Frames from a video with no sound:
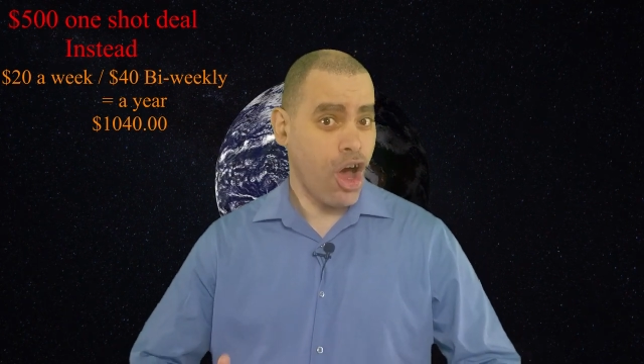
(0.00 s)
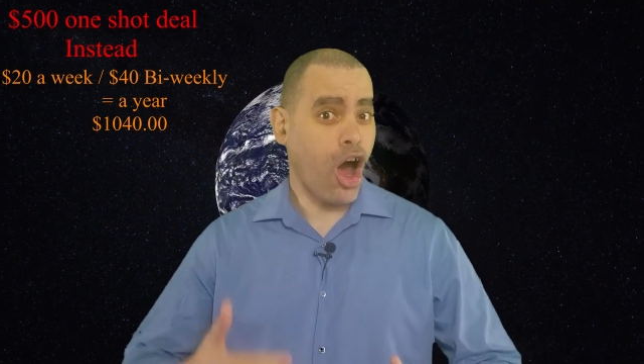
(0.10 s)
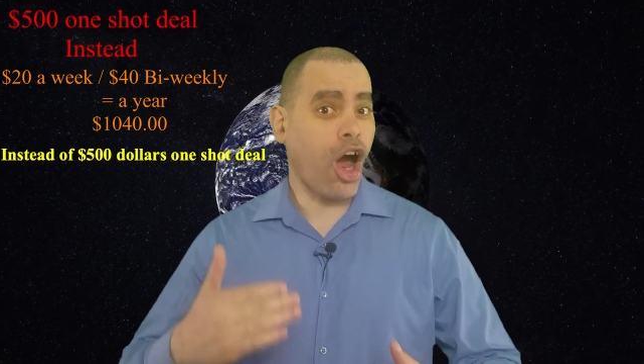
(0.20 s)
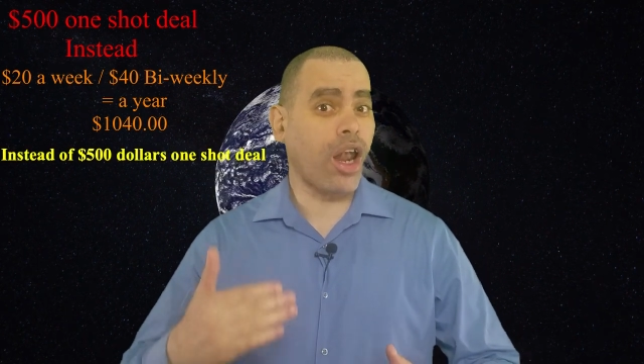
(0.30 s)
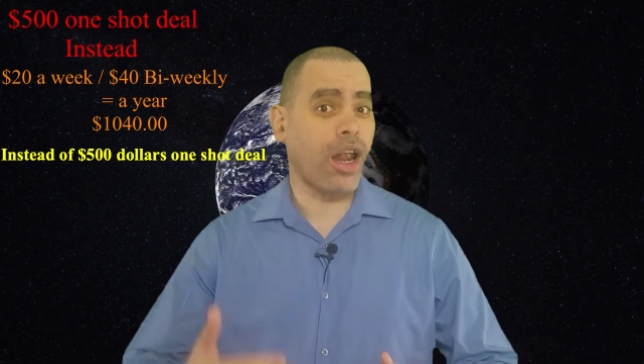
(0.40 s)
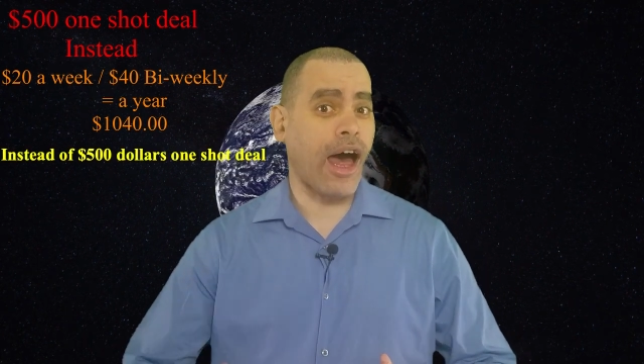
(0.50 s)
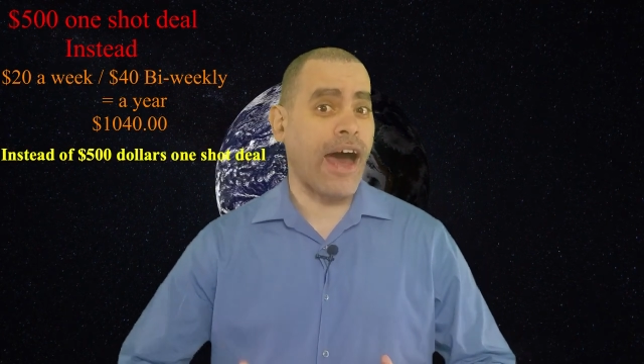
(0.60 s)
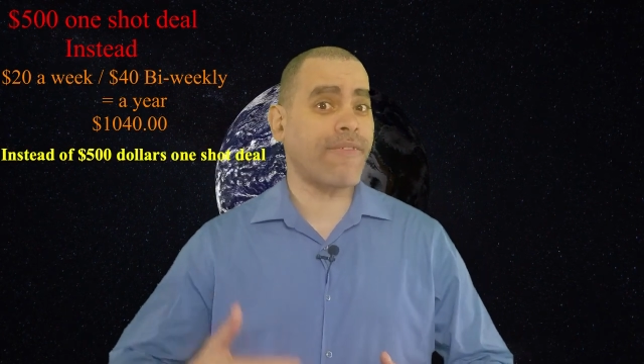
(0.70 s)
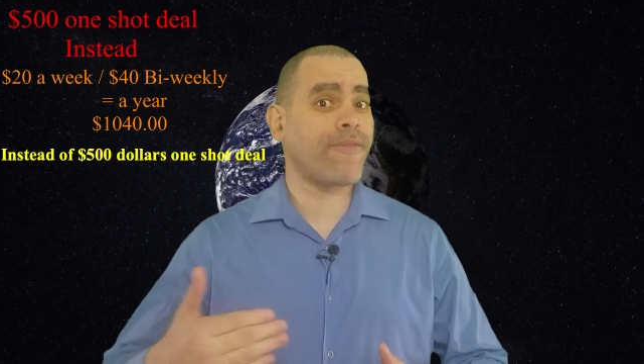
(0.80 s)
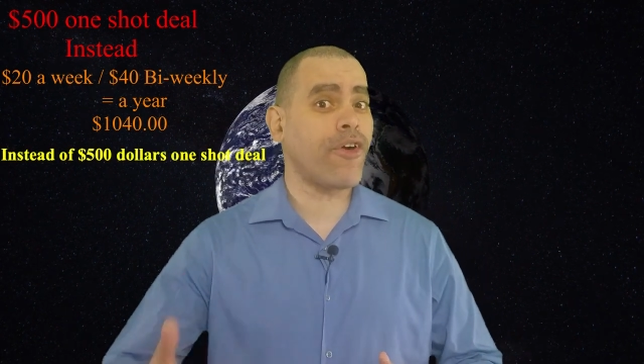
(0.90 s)
a
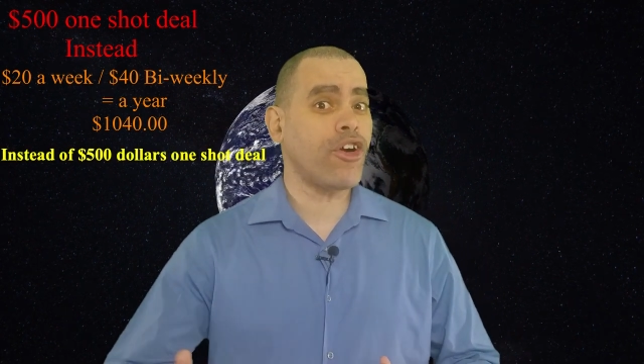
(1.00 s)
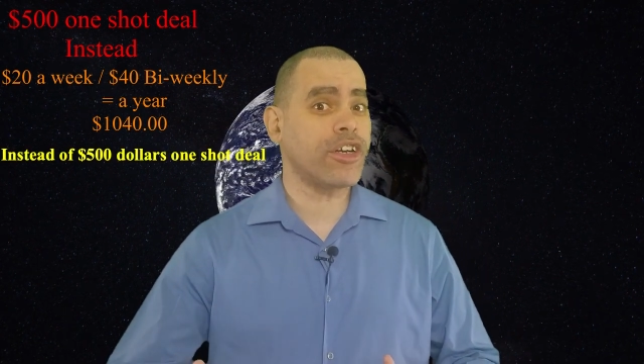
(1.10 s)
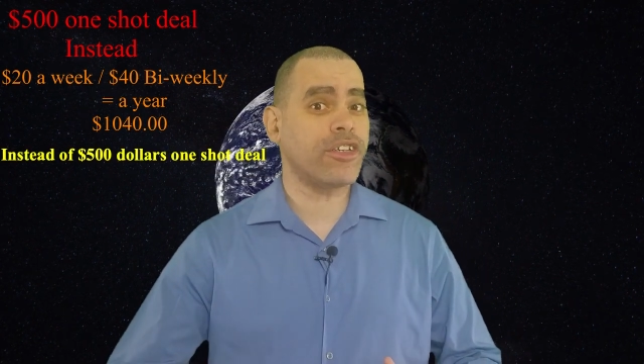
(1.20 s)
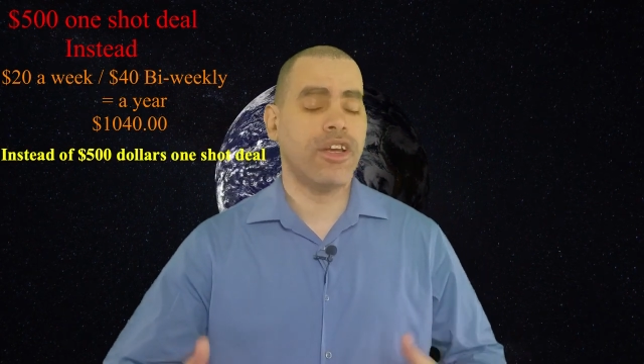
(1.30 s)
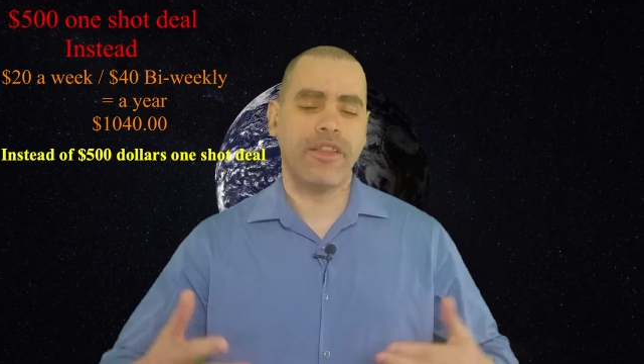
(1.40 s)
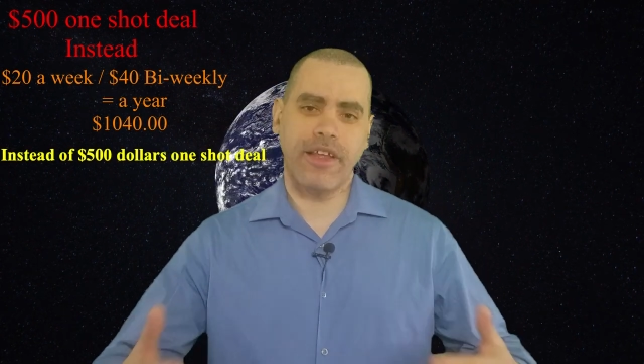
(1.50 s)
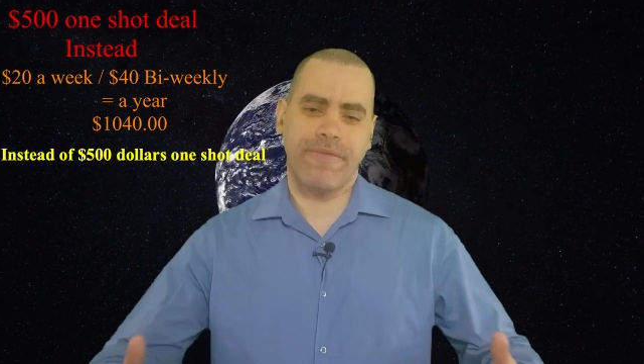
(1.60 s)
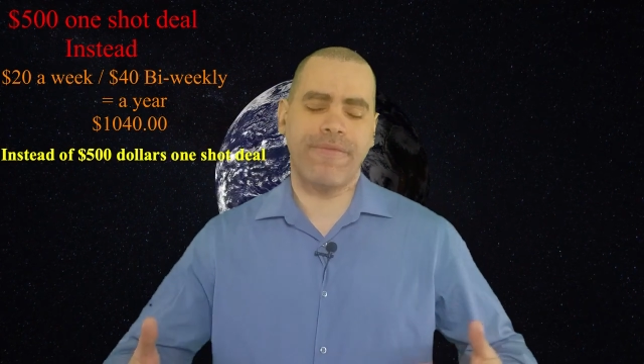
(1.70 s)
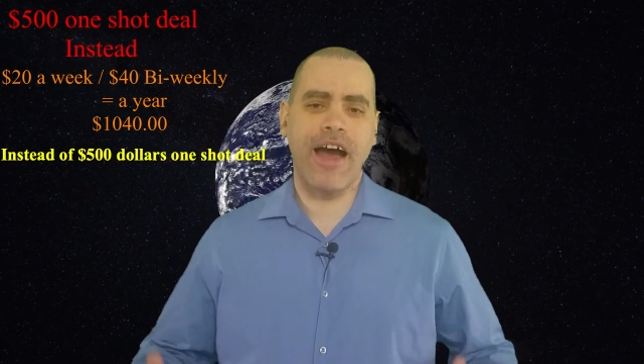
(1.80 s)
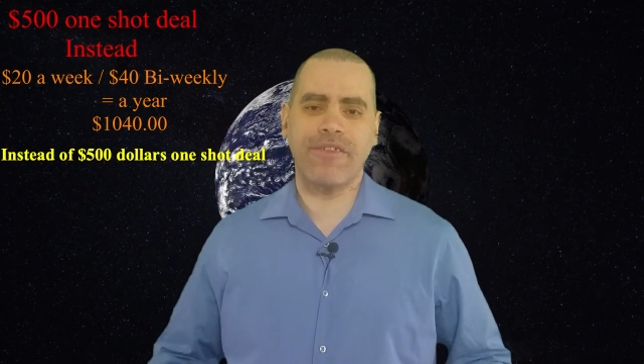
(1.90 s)
lot further than
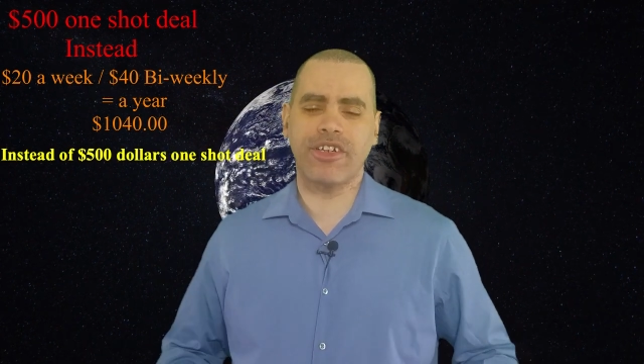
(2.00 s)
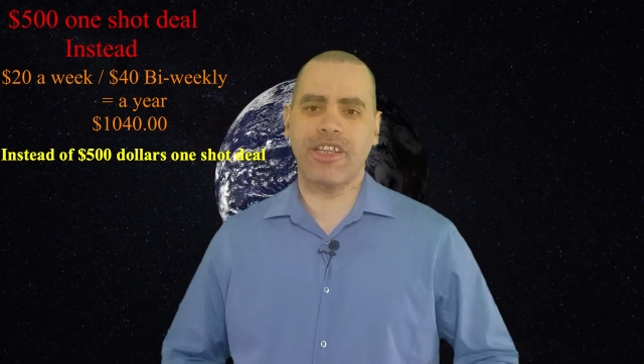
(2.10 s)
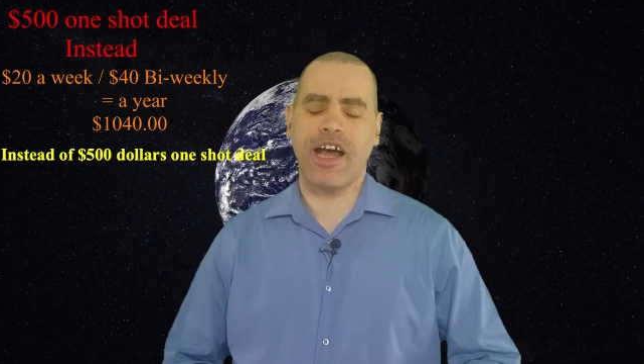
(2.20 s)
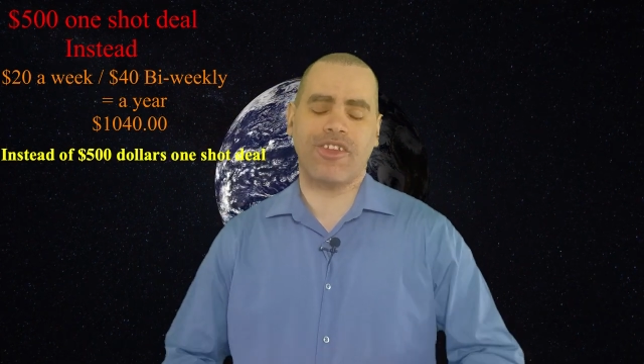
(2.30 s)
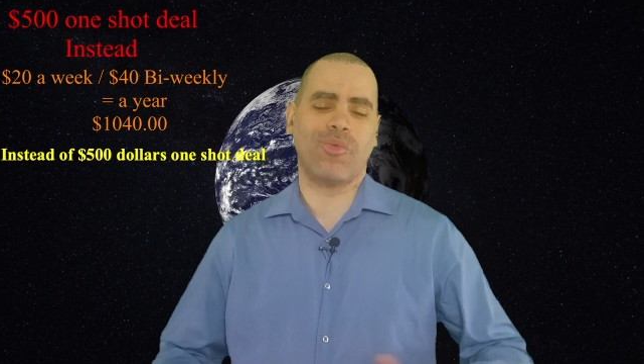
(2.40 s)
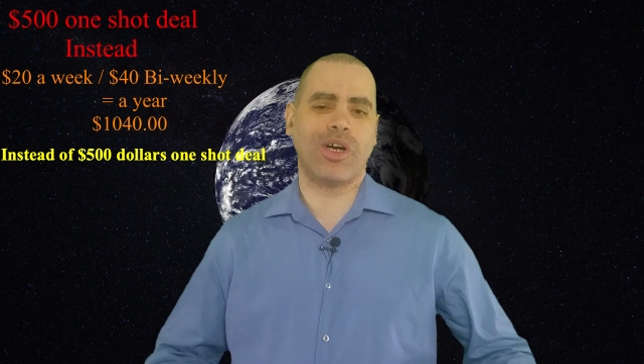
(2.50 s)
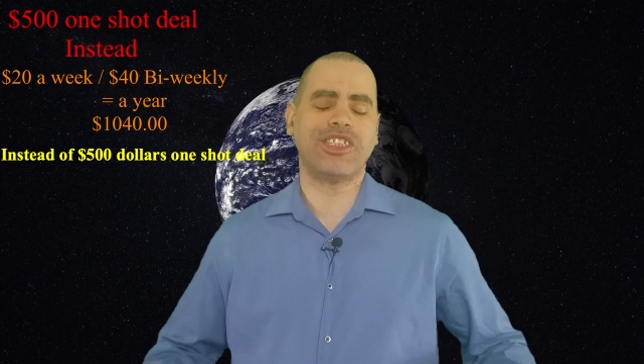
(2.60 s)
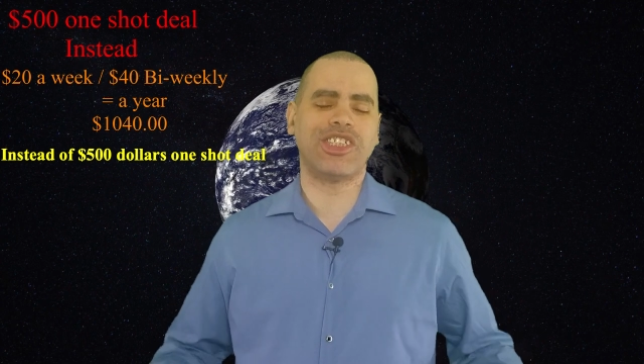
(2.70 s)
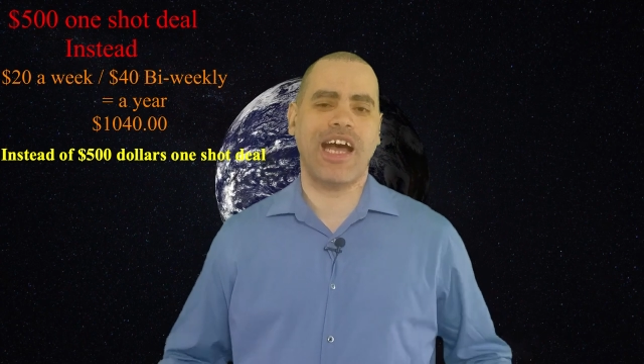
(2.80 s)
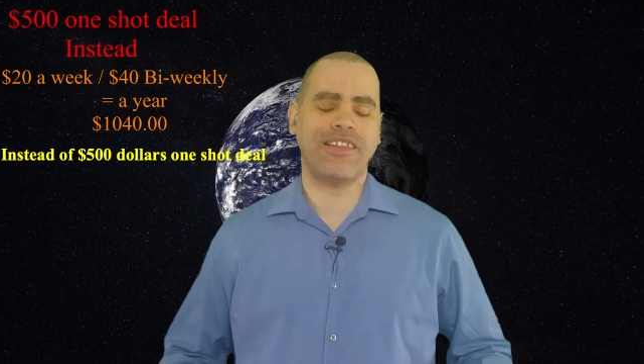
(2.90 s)
$500
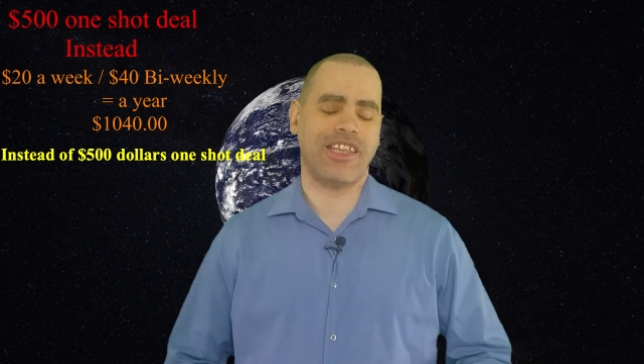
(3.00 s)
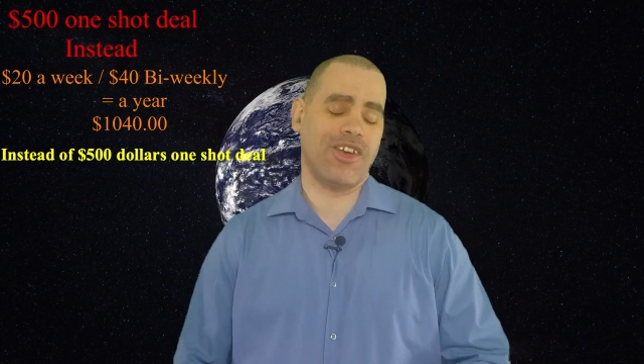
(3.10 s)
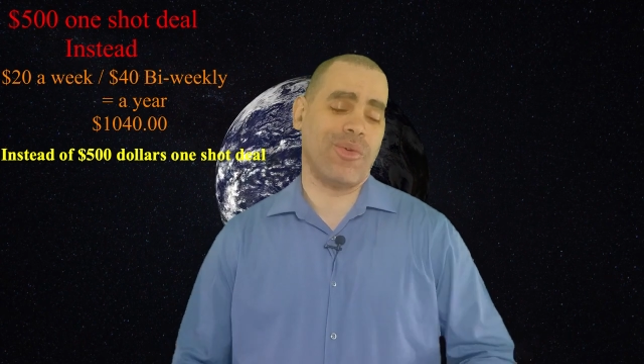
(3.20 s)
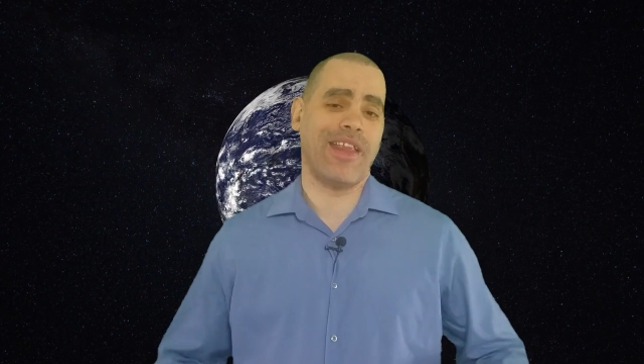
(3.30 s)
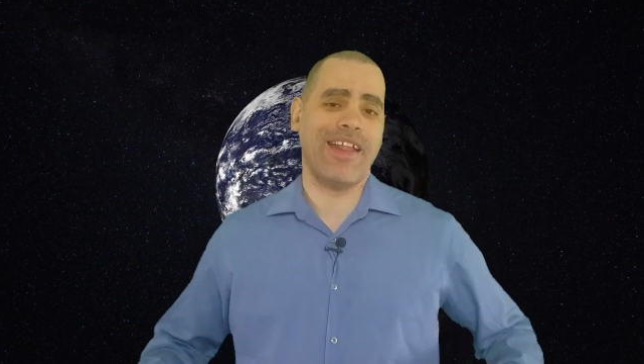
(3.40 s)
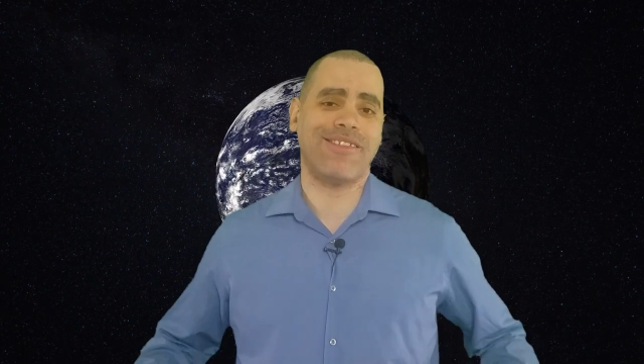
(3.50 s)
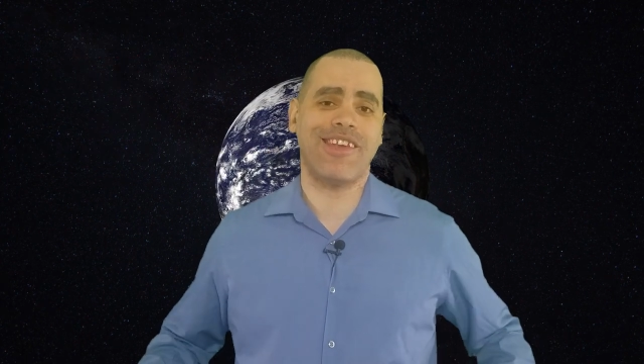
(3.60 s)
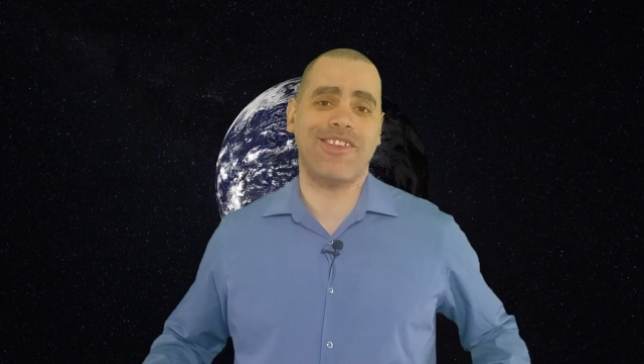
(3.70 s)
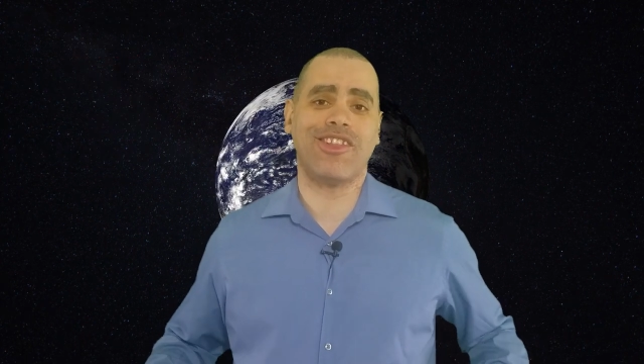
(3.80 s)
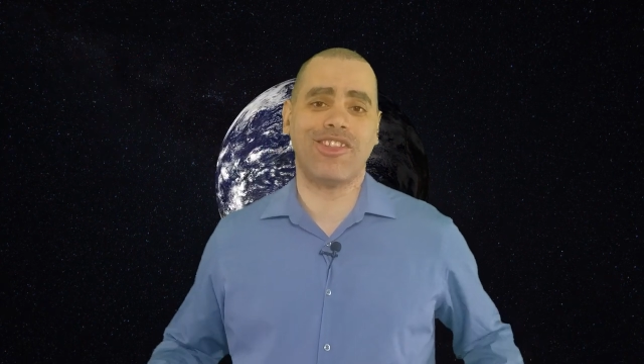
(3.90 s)
one-shot deal and that's
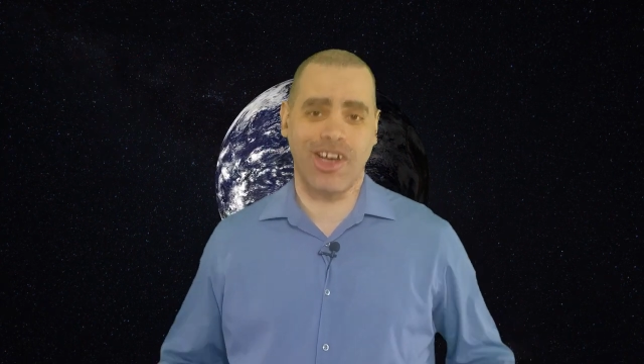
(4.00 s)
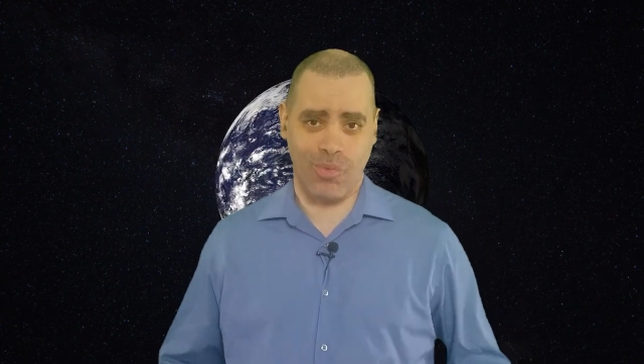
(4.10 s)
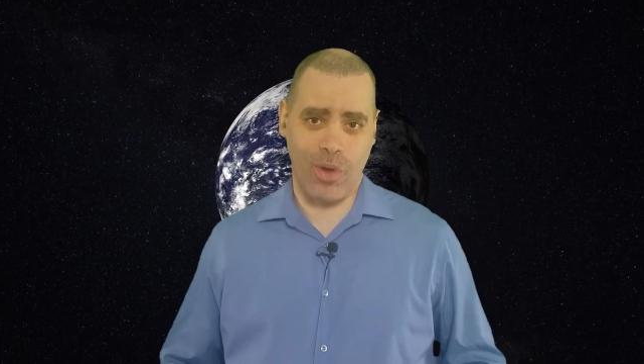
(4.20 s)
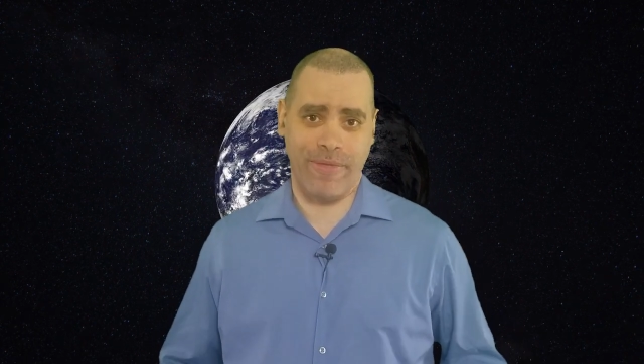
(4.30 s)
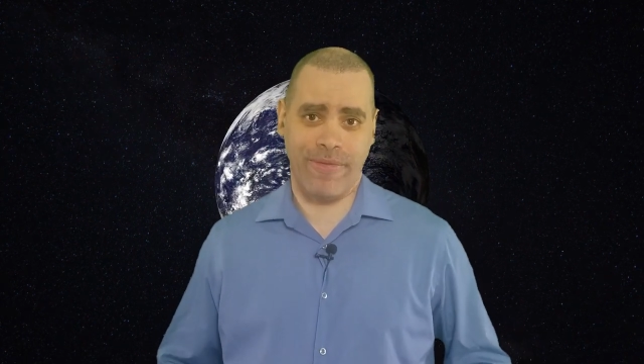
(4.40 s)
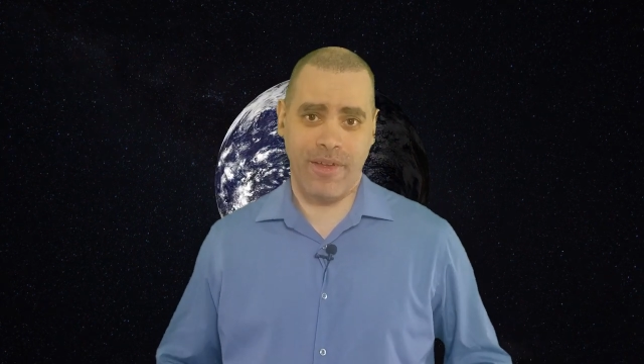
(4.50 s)
it, you're done with.